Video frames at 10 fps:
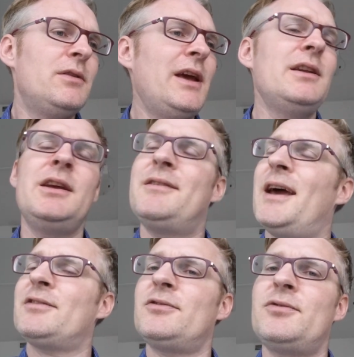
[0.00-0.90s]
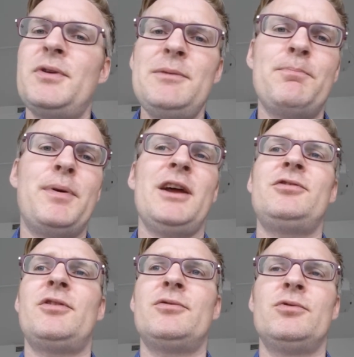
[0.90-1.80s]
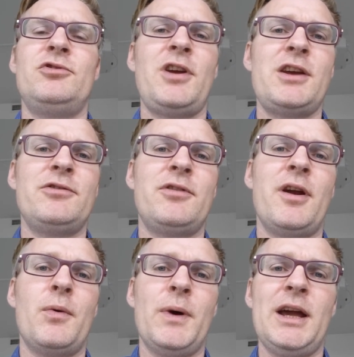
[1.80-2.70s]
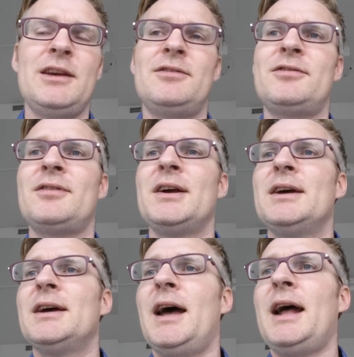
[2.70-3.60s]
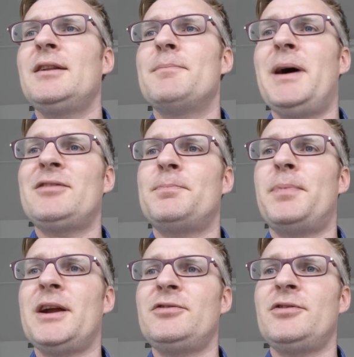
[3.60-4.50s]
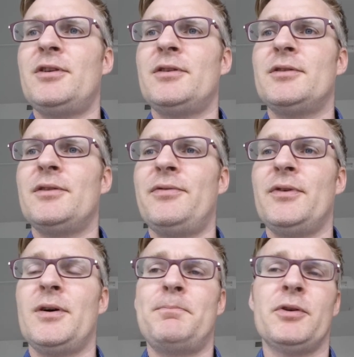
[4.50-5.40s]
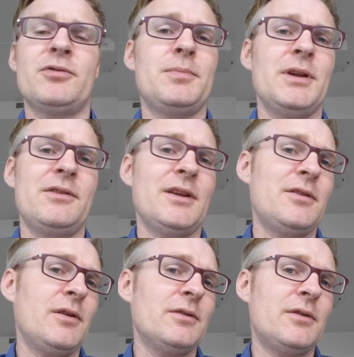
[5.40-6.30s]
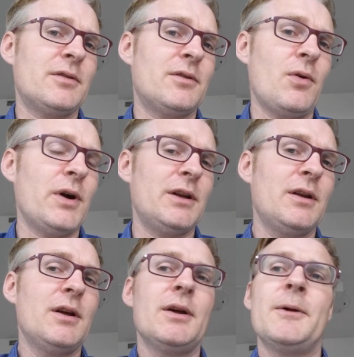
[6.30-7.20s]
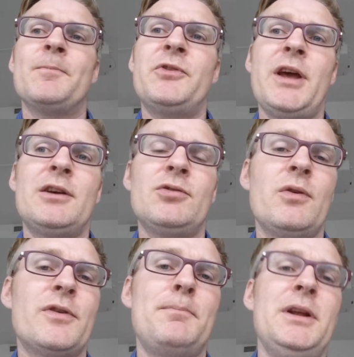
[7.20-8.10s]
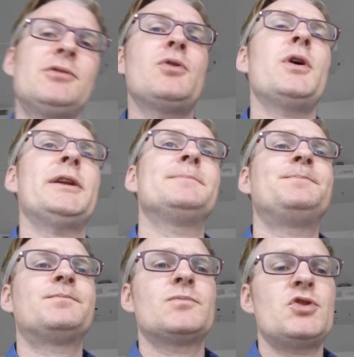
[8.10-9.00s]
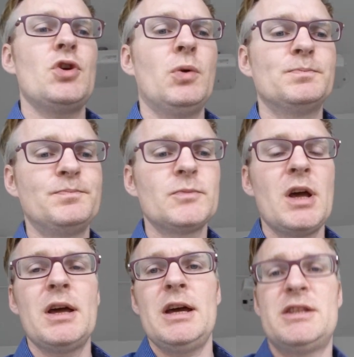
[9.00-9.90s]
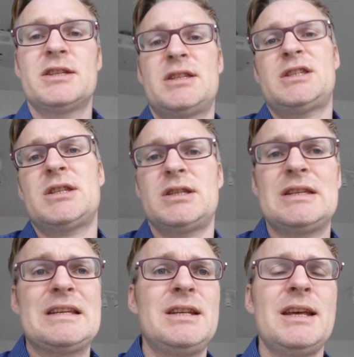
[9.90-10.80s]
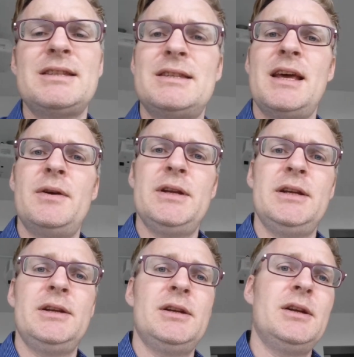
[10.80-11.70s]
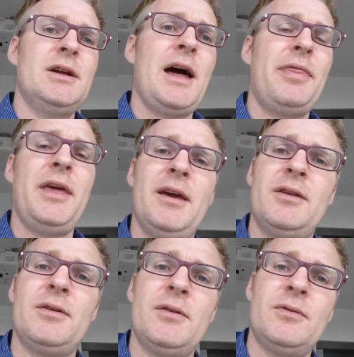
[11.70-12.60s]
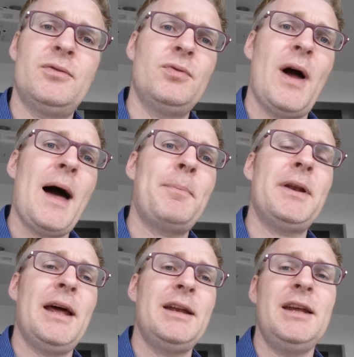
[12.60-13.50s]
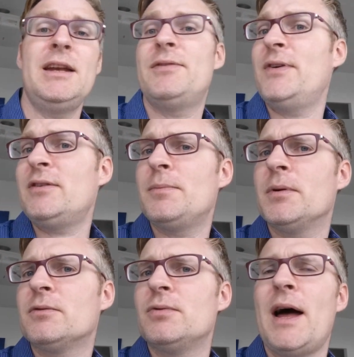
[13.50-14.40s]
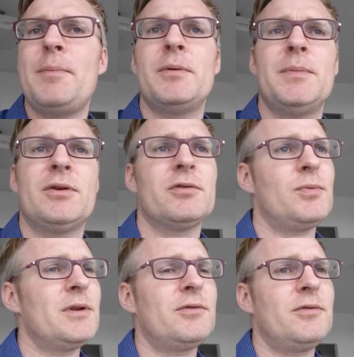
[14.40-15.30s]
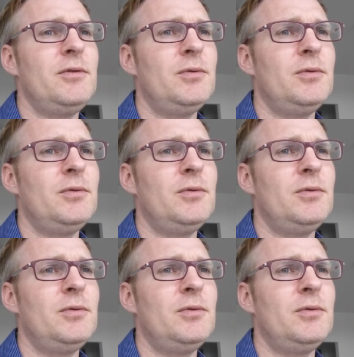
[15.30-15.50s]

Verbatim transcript: they need extreme pressures to change their ways, and the best pressure possible is that another coin takes over Bitcoin. So it's necessary, I think, to happen and inevitable to happen, because once